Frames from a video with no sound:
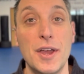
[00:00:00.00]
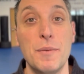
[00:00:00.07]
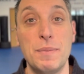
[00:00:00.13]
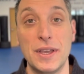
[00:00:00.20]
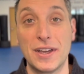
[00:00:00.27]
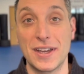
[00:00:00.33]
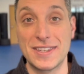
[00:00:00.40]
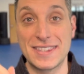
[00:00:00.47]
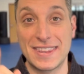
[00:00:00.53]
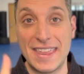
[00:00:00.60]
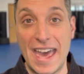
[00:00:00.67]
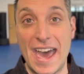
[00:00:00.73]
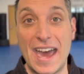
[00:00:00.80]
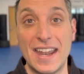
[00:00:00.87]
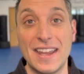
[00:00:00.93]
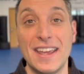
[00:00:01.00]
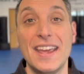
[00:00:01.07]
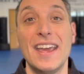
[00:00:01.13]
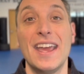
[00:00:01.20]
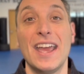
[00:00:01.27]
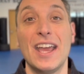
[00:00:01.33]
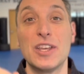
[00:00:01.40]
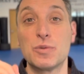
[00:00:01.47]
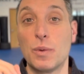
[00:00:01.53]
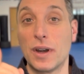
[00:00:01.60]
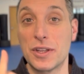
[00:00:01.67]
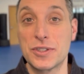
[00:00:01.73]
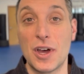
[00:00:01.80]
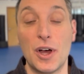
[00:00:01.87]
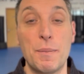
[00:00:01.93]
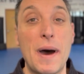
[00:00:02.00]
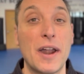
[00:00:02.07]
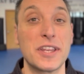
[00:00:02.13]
because that is what it's all about.